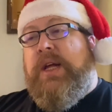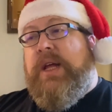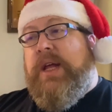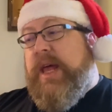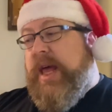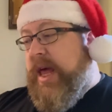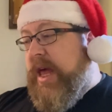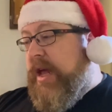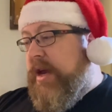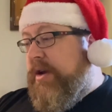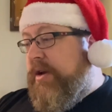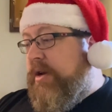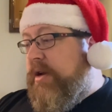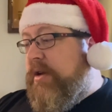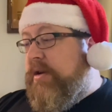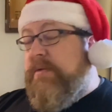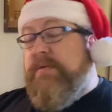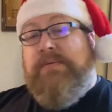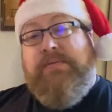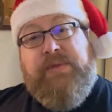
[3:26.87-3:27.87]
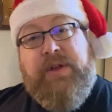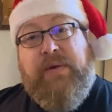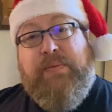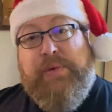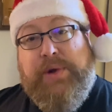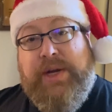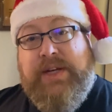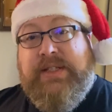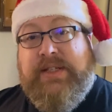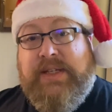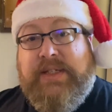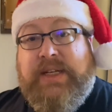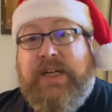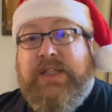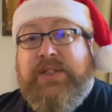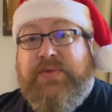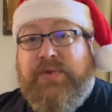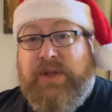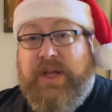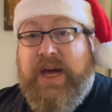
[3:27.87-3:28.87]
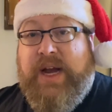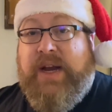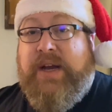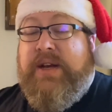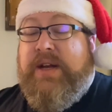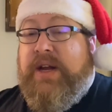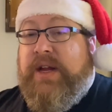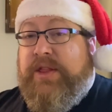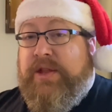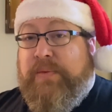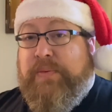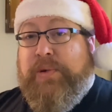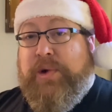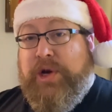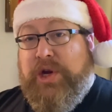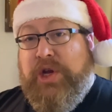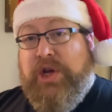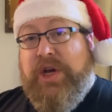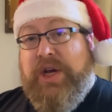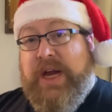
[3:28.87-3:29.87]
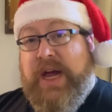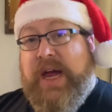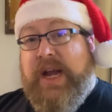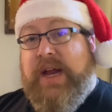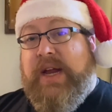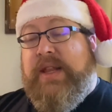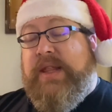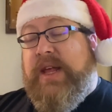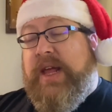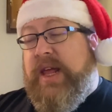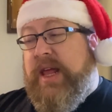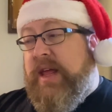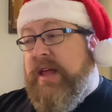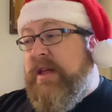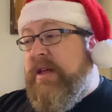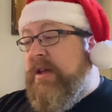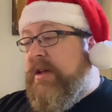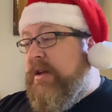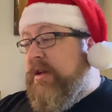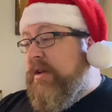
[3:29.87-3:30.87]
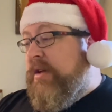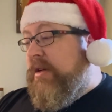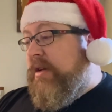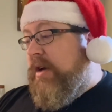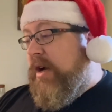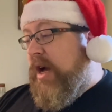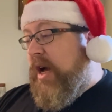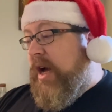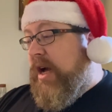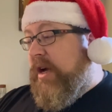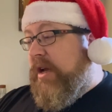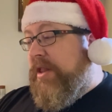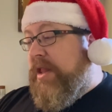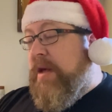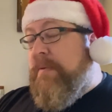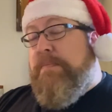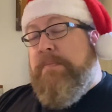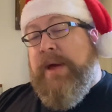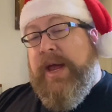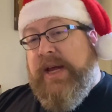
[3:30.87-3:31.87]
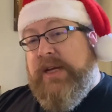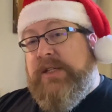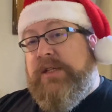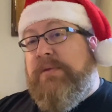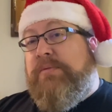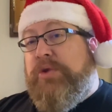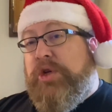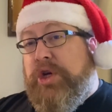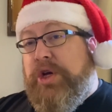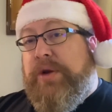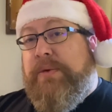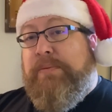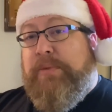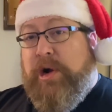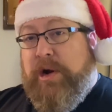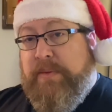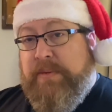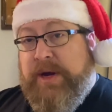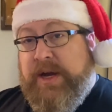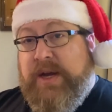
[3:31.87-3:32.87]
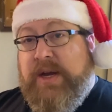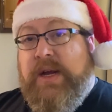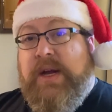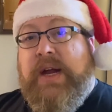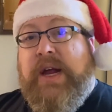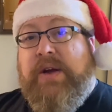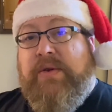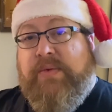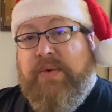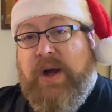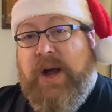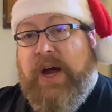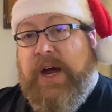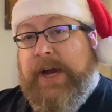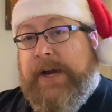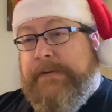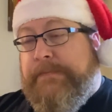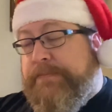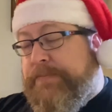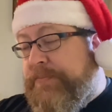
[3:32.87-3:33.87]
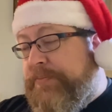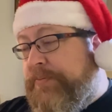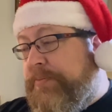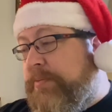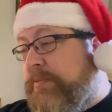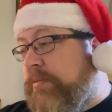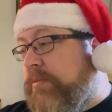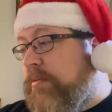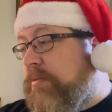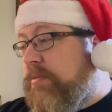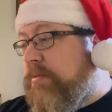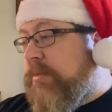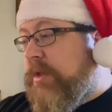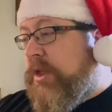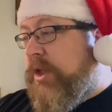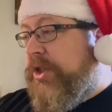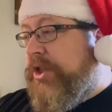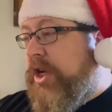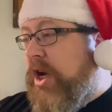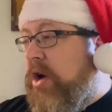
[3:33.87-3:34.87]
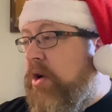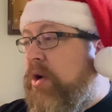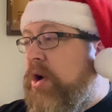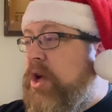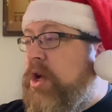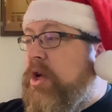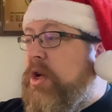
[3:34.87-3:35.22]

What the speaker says: And they're pretty successful at it, and they're pretty good at it. They make some good bourbon and rye. So